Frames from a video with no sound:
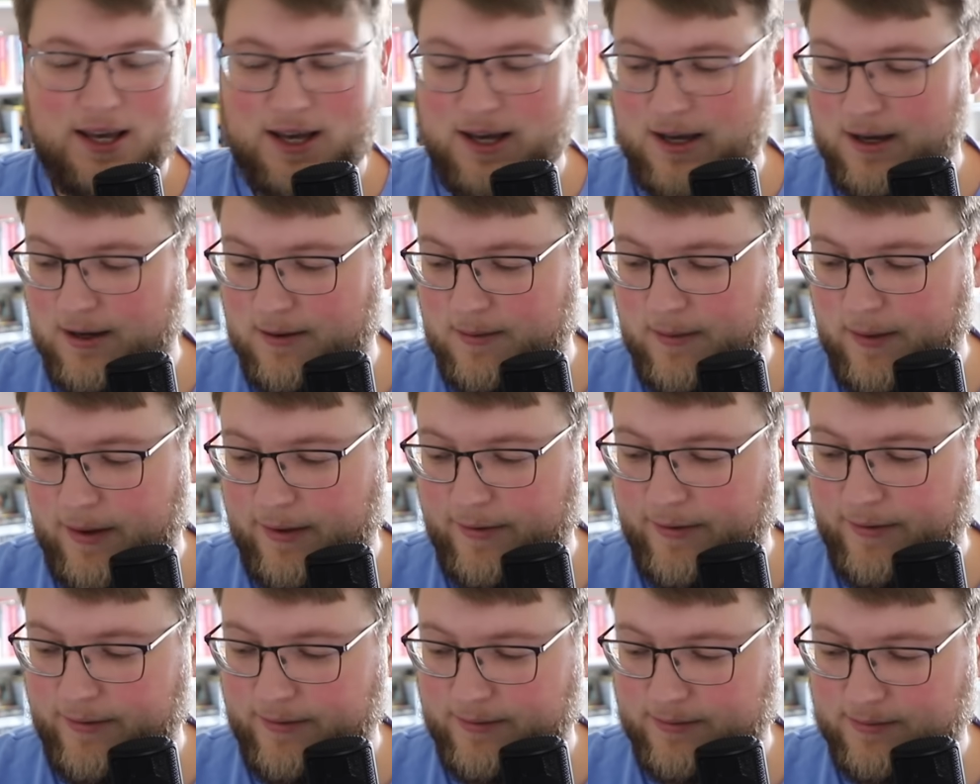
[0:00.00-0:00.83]
um,
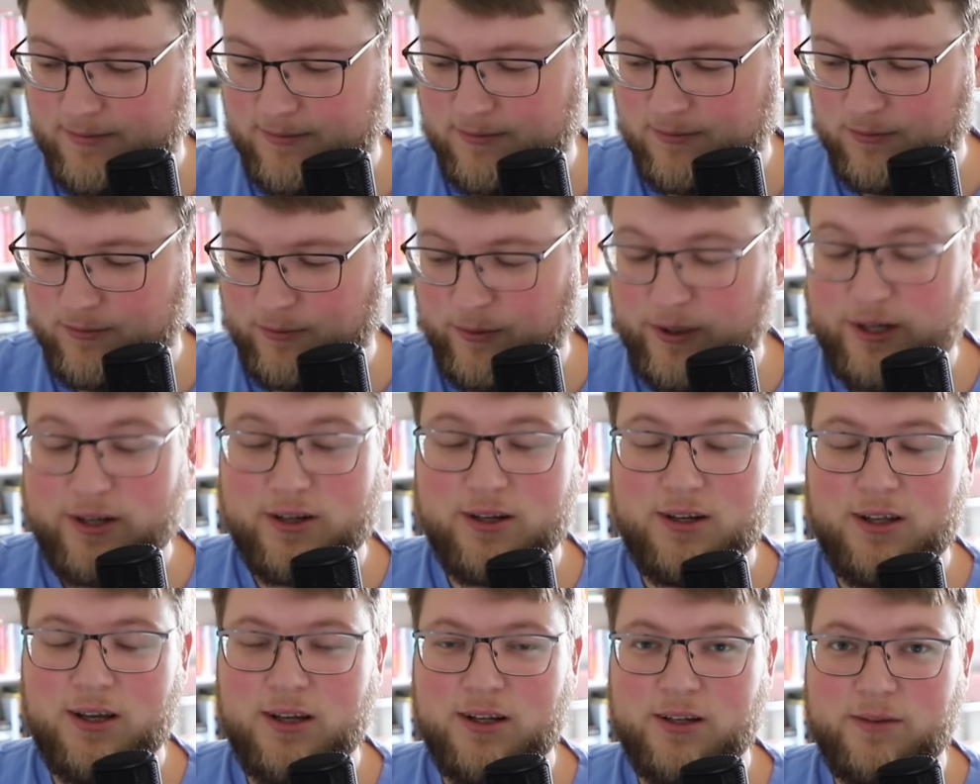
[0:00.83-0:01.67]
a,
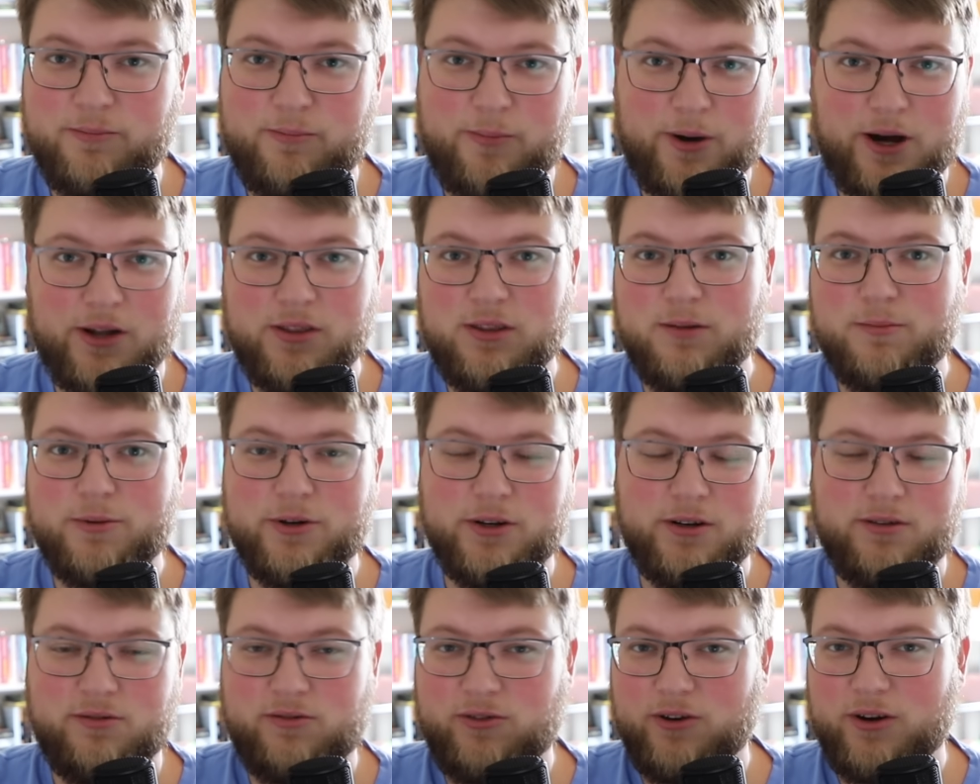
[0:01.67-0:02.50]
weird and bought the
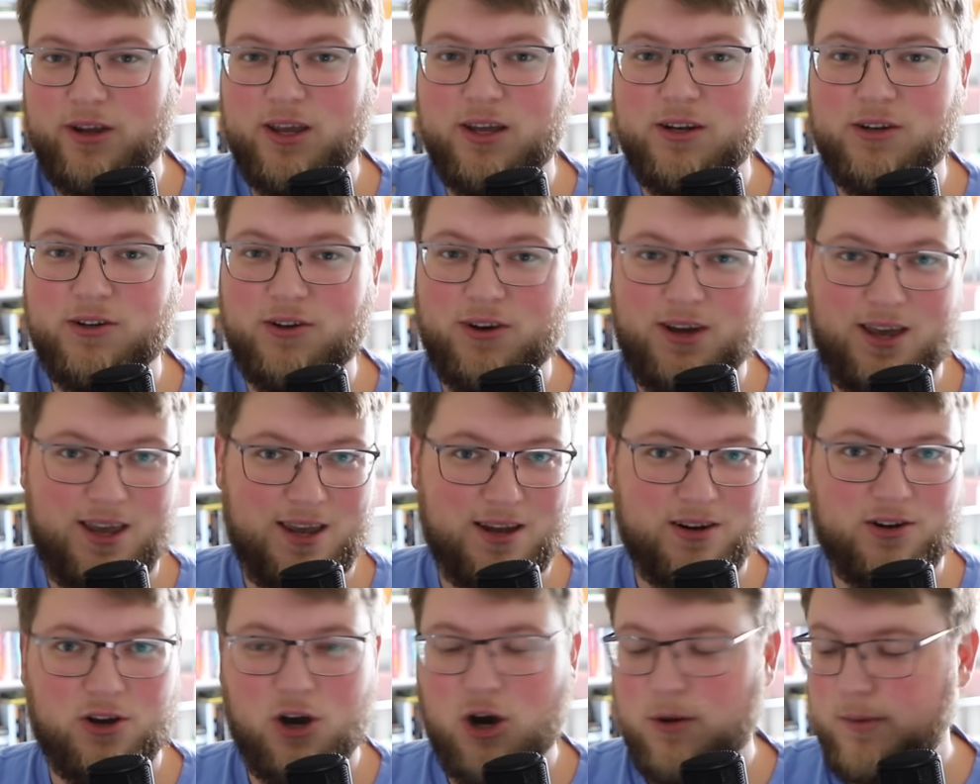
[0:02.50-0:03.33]
book for Kindle
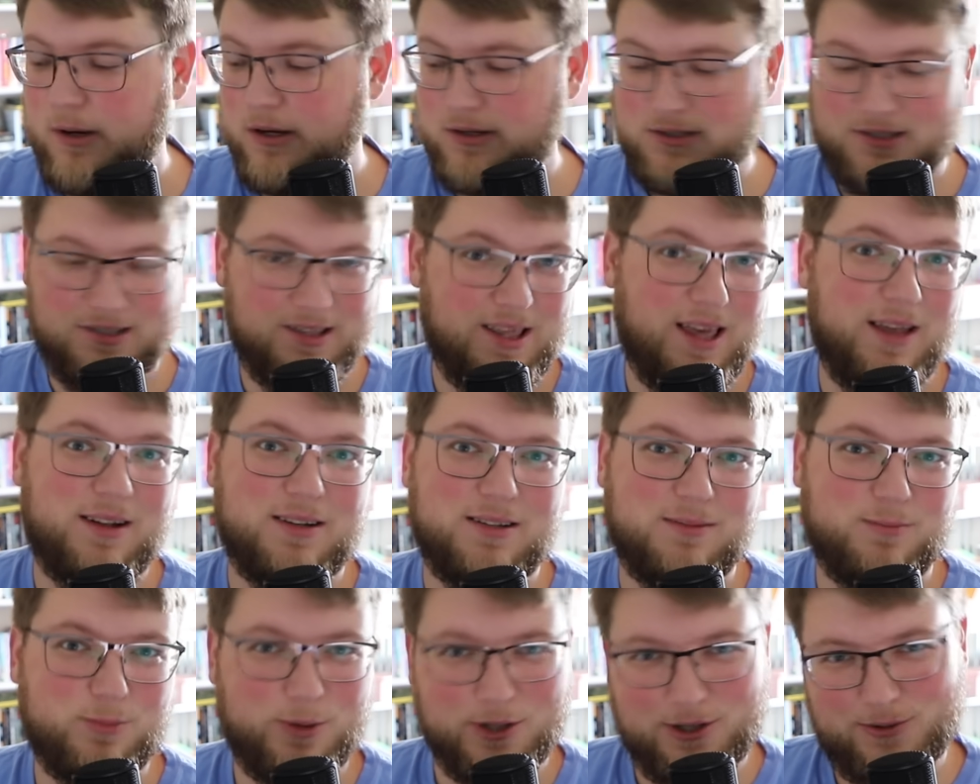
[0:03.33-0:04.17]
and Kobo. So
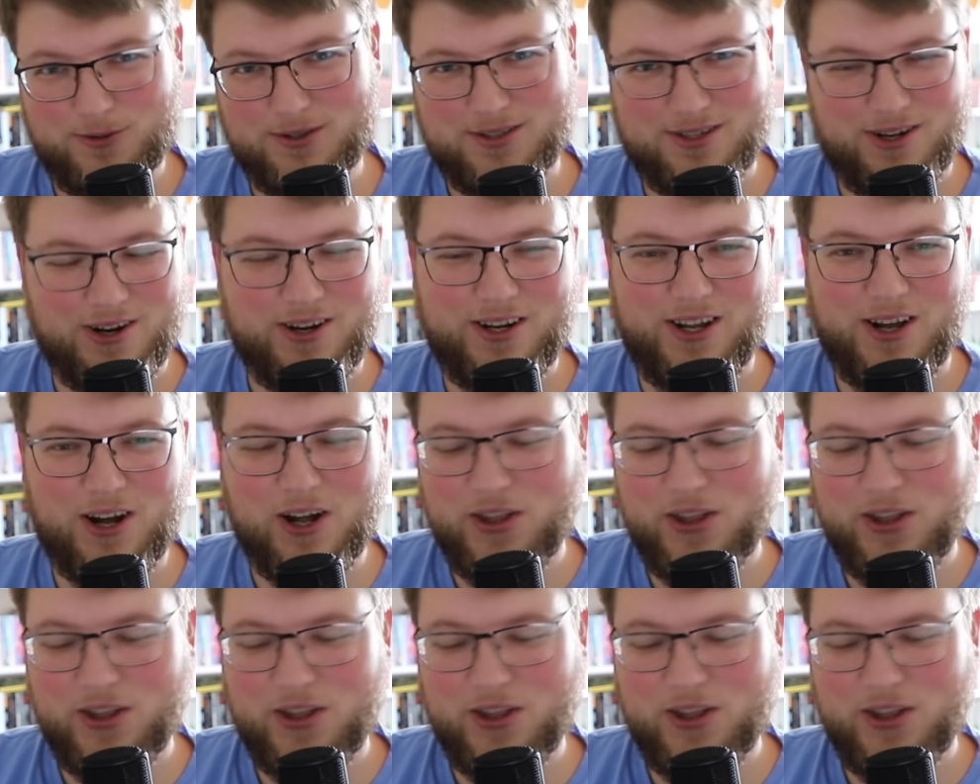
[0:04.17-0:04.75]
that book was already